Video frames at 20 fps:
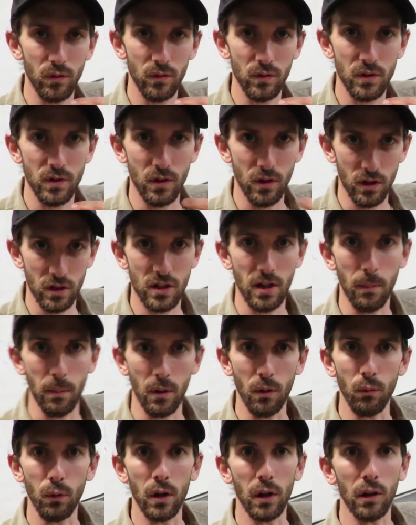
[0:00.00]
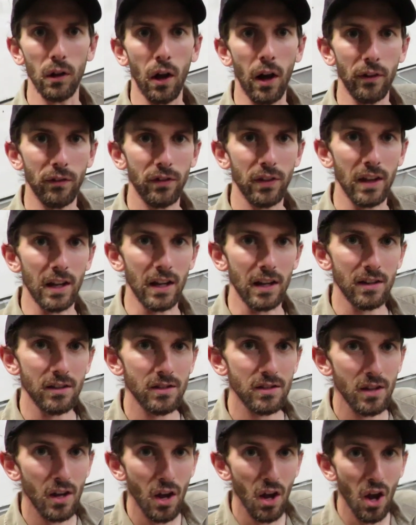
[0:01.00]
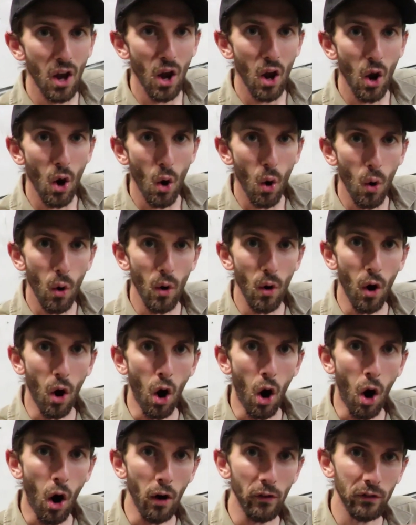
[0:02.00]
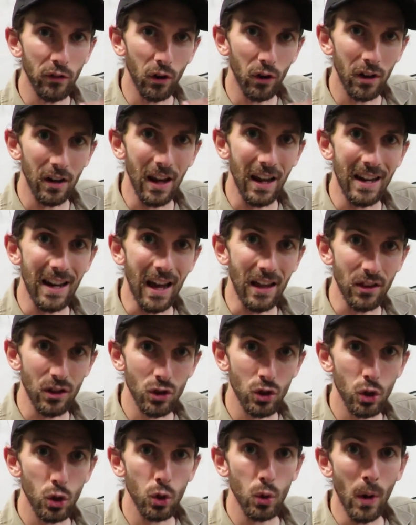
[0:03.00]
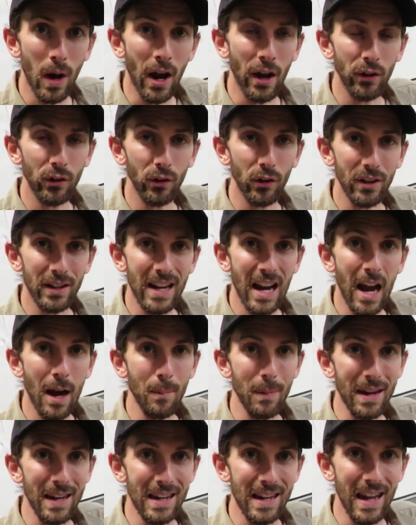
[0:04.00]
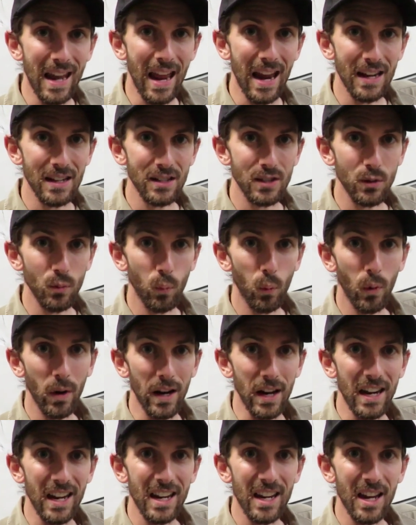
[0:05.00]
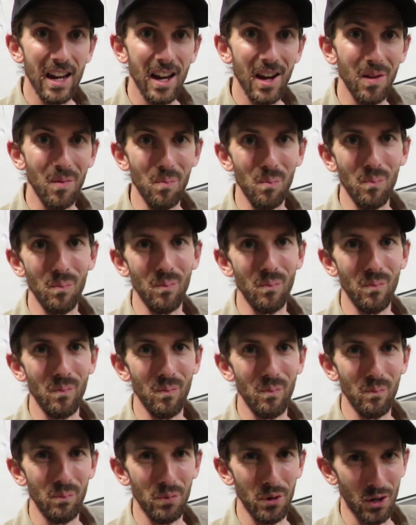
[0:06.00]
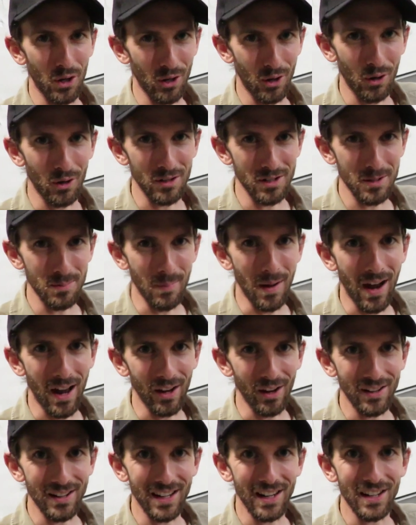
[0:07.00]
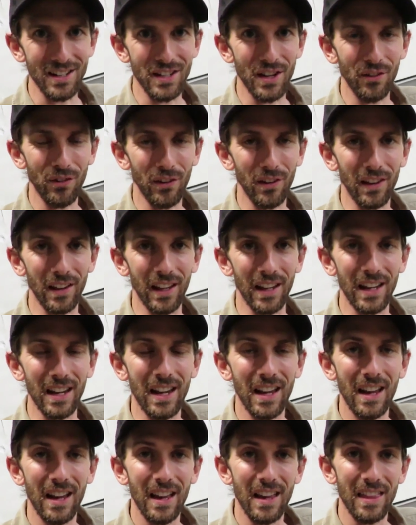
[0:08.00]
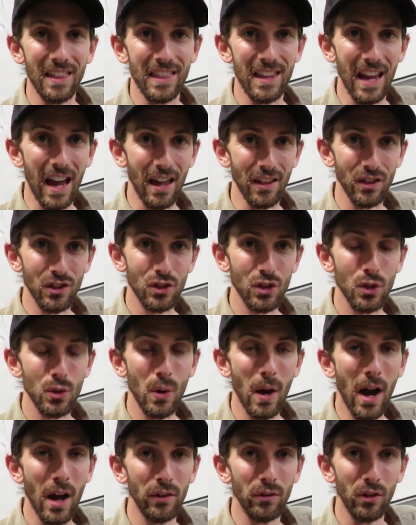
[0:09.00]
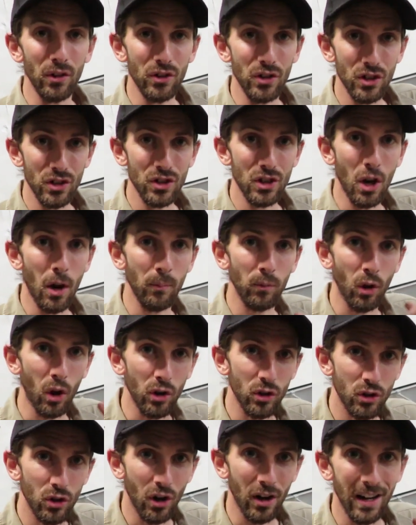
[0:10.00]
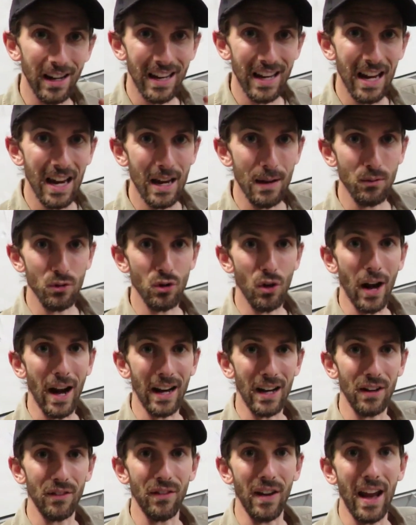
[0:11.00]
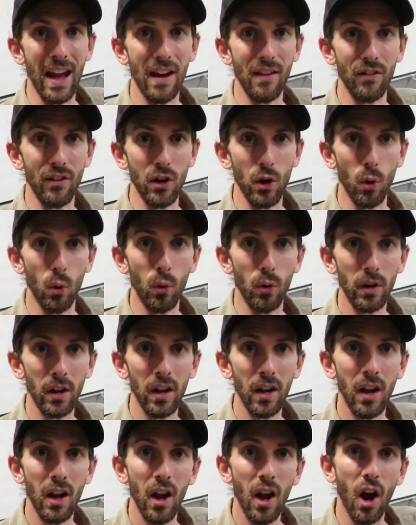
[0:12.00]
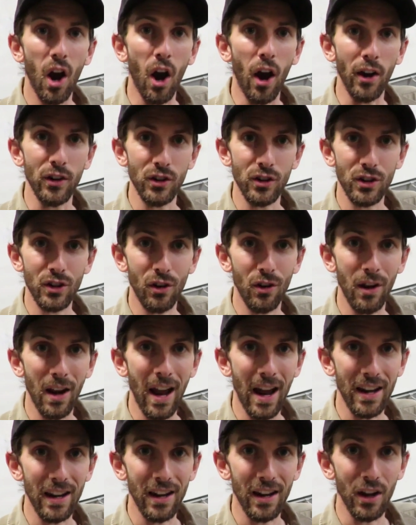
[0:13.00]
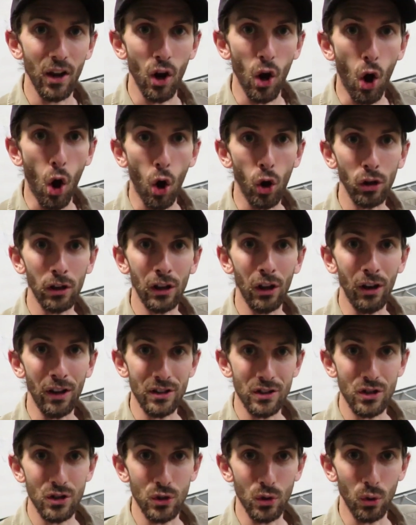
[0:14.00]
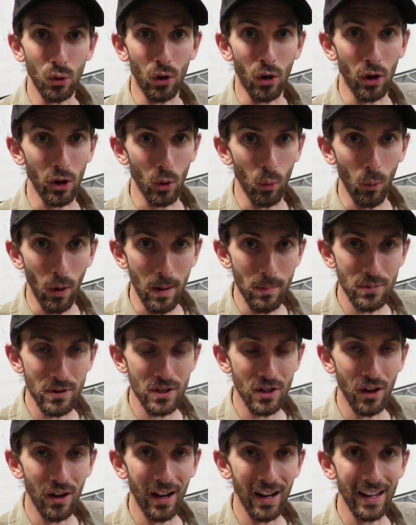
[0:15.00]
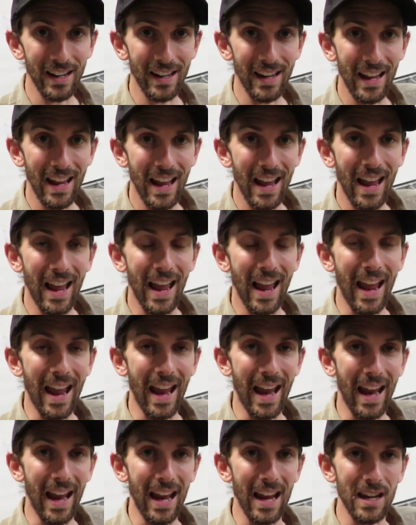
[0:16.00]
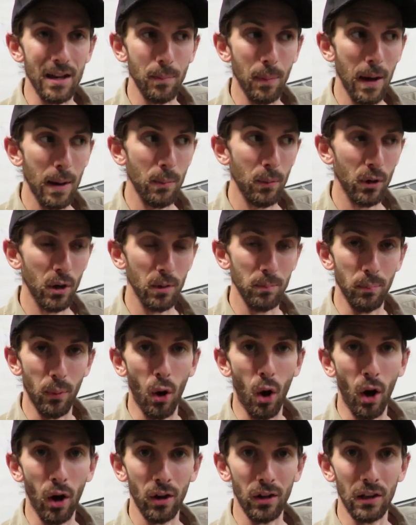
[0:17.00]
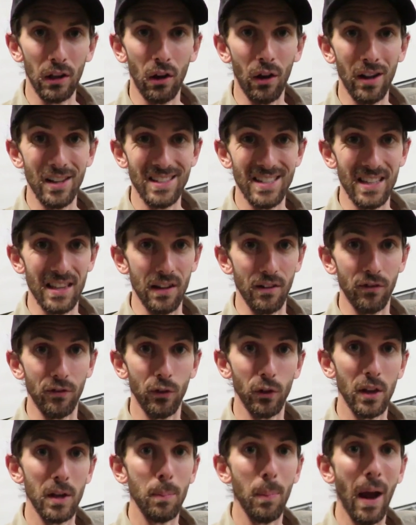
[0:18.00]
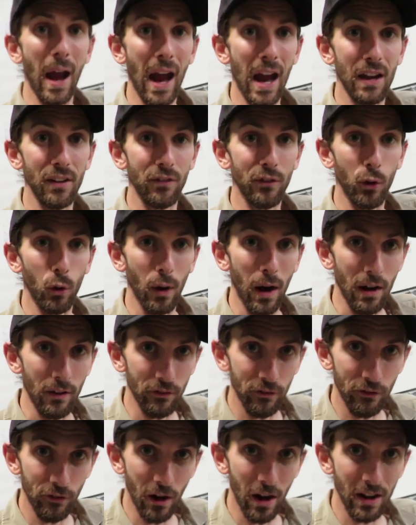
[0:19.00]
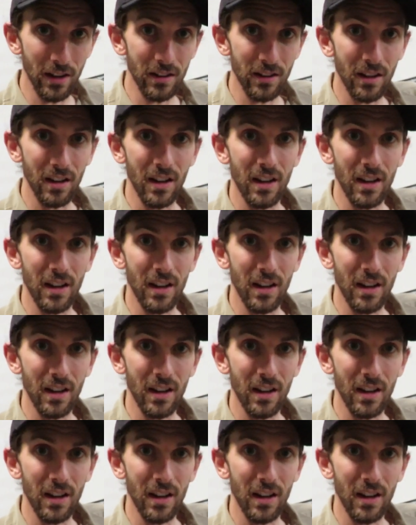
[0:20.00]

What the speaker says: some of the real life things. I've got another 200 coming next week, but I got smart, I did it differently. The other 200, just so I'm not trying to keep track of every order, I just created an online store on a website, and people could buy online, so they're fully paid for up front.